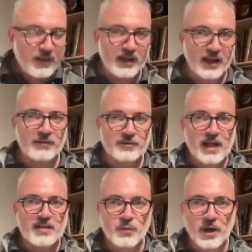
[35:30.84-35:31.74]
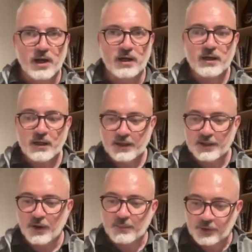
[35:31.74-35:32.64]
And that's where, you
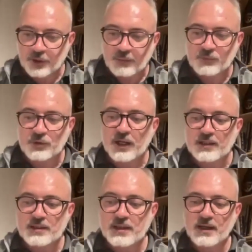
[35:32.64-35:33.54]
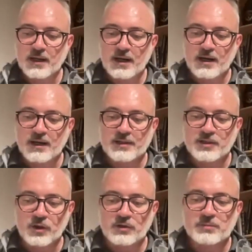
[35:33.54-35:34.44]
know, I'm going to come to that later
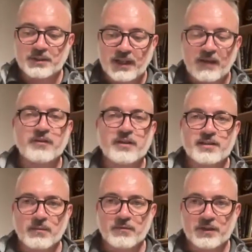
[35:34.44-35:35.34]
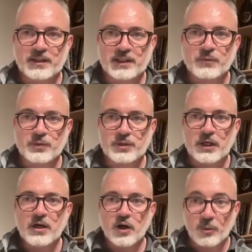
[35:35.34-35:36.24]
on, but definitely something that I would
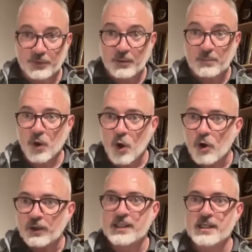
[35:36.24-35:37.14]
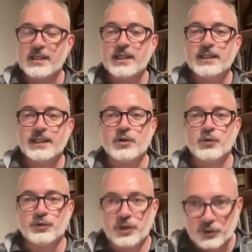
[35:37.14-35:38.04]
open up early in
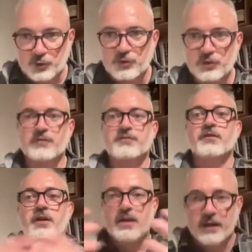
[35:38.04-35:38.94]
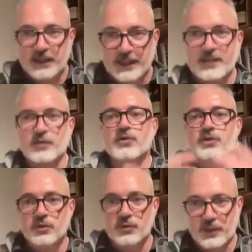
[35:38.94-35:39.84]
order to sort of get
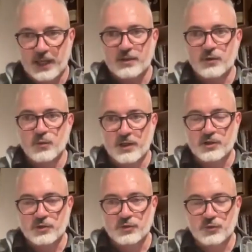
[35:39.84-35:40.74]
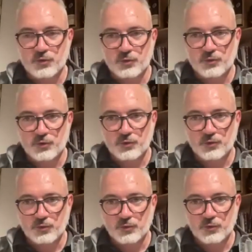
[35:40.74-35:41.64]
the wines
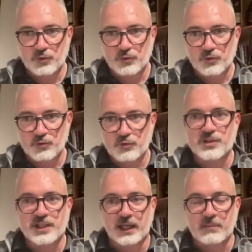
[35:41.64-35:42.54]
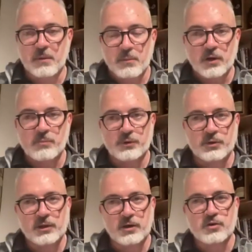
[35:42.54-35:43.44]
to sing, but more
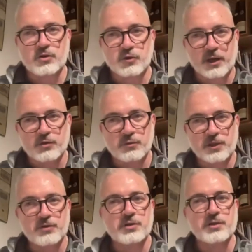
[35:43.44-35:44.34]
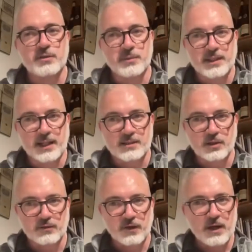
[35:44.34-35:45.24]
importantly also trying to reduce a little bit that sort of